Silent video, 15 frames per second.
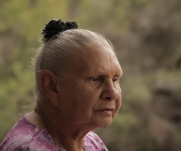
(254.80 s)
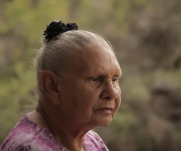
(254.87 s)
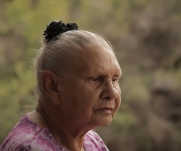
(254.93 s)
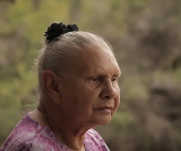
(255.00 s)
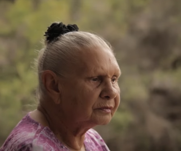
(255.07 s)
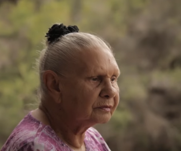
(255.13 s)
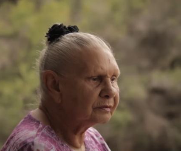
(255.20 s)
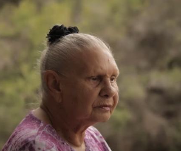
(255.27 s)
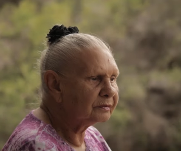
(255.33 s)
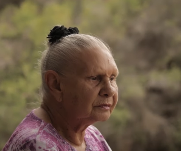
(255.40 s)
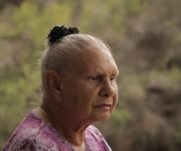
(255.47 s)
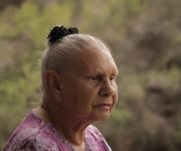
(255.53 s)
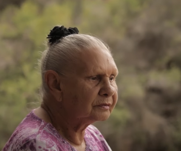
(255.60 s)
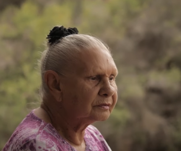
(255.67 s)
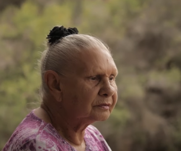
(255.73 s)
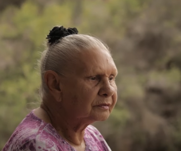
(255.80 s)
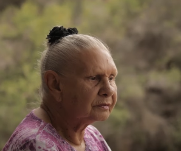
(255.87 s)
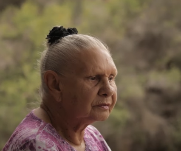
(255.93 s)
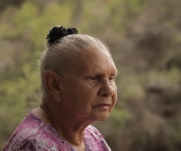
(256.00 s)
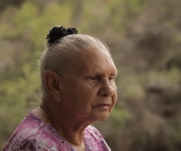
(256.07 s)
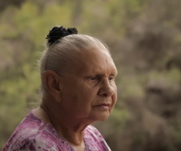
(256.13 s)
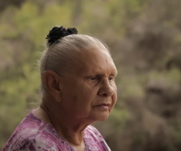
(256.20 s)

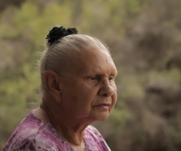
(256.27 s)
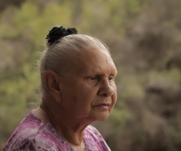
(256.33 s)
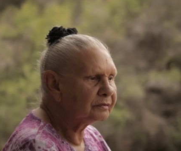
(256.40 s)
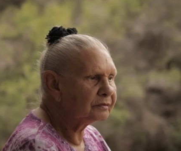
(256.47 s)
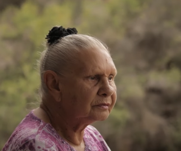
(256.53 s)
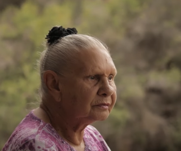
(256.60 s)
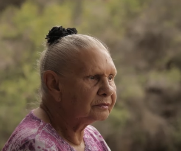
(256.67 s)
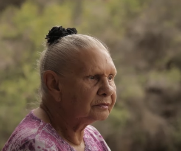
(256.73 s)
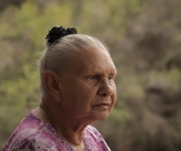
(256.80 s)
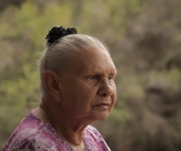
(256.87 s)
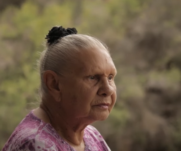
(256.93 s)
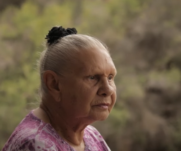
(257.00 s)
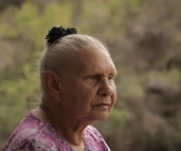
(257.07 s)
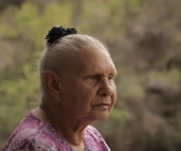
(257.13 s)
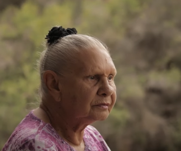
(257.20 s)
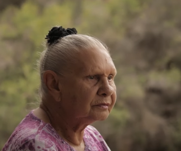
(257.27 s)
Nothing is said.